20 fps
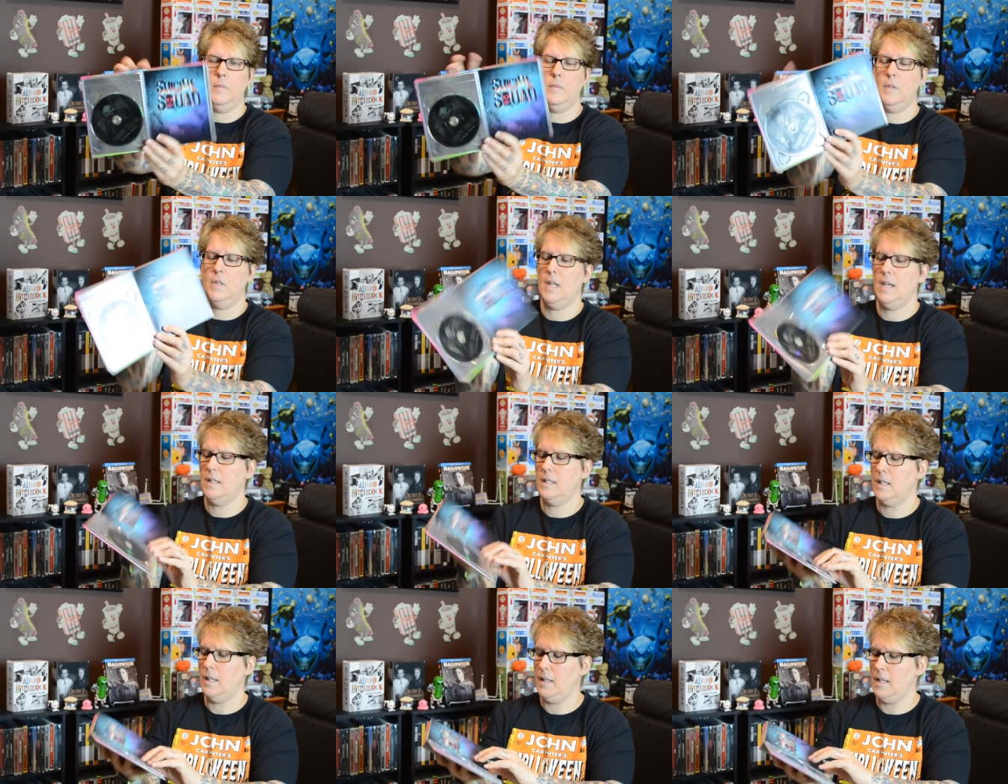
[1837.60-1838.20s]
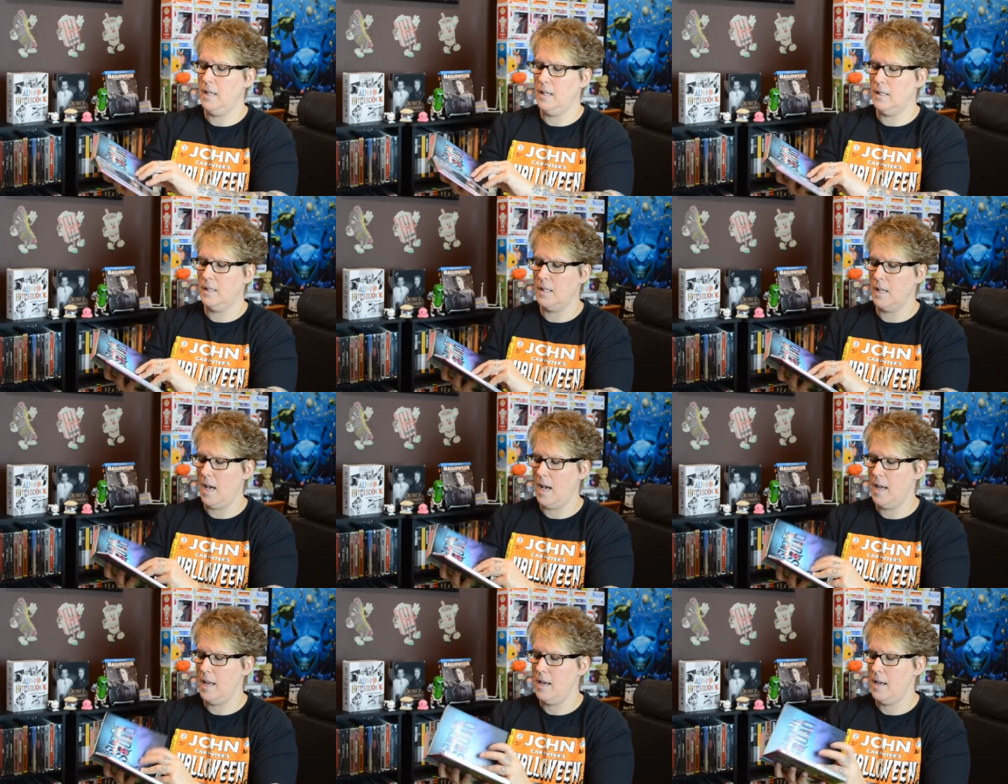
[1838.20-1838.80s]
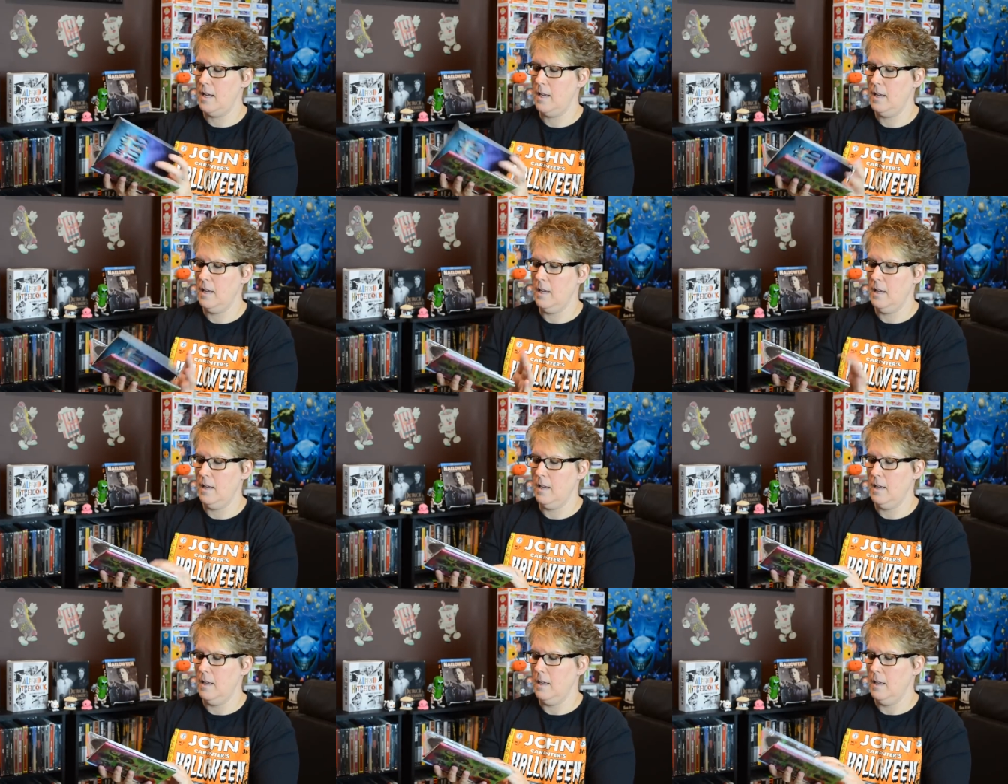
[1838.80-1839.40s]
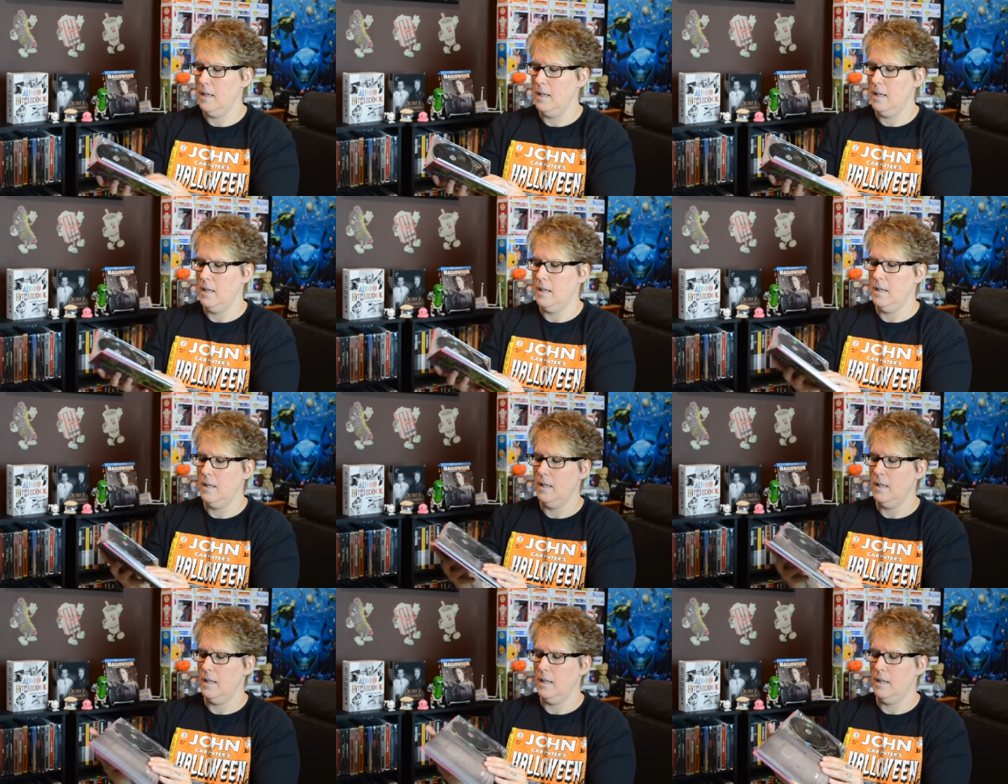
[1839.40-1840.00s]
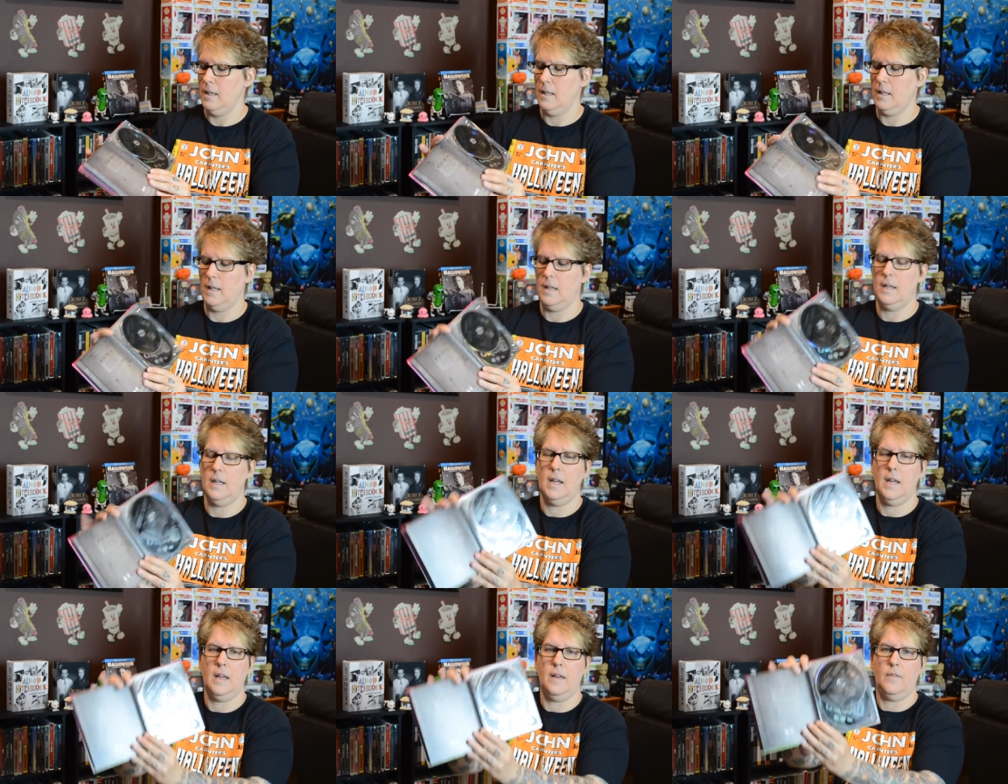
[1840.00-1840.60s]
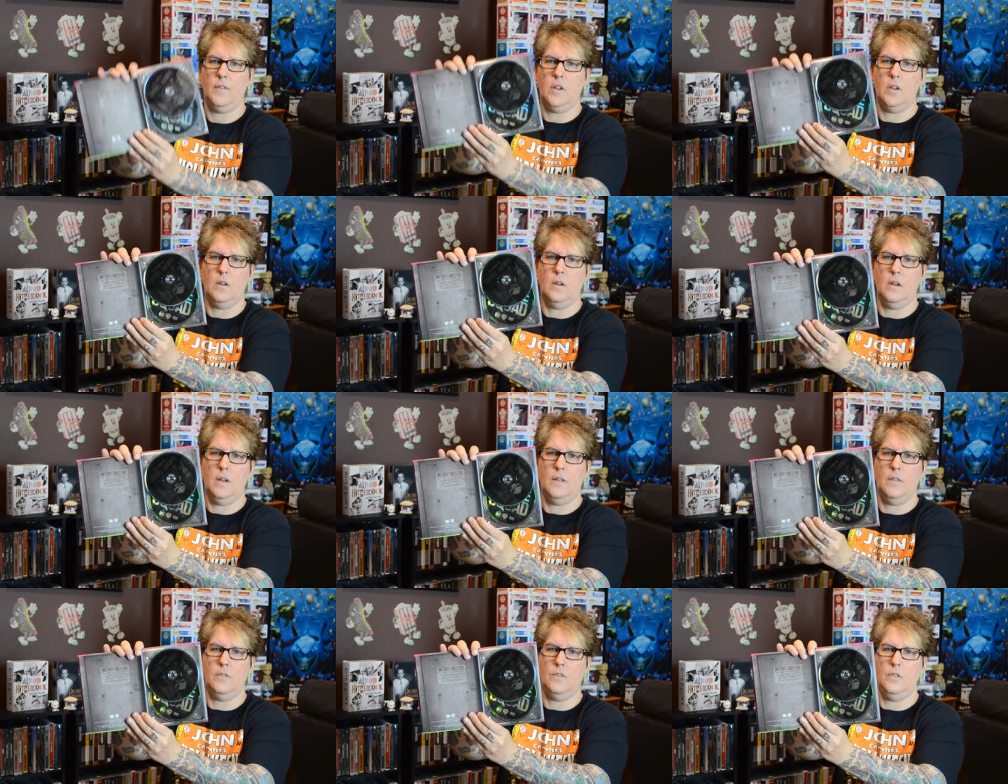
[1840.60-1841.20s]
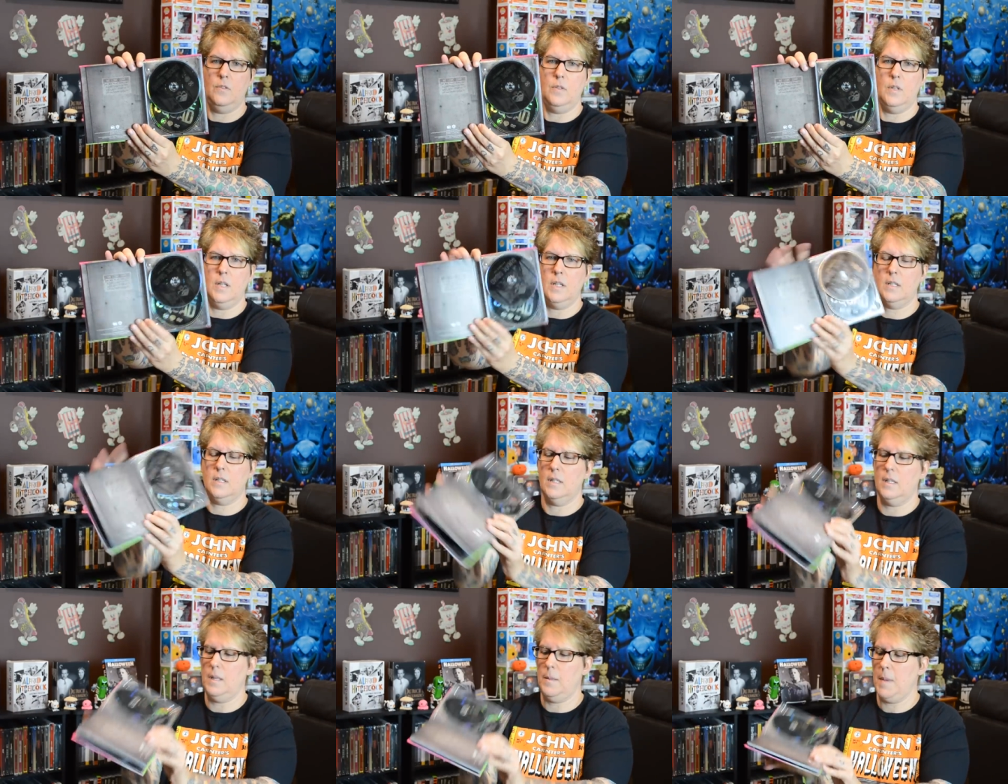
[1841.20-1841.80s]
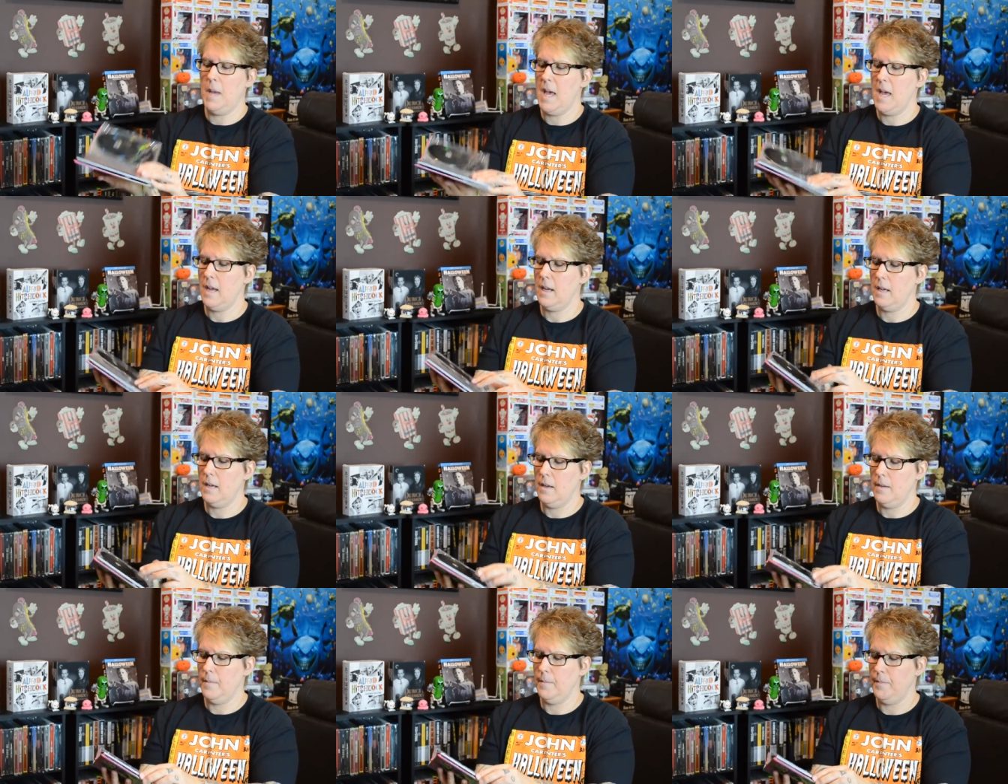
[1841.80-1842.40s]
Nice on the inside. And then you have your other two discs in the back.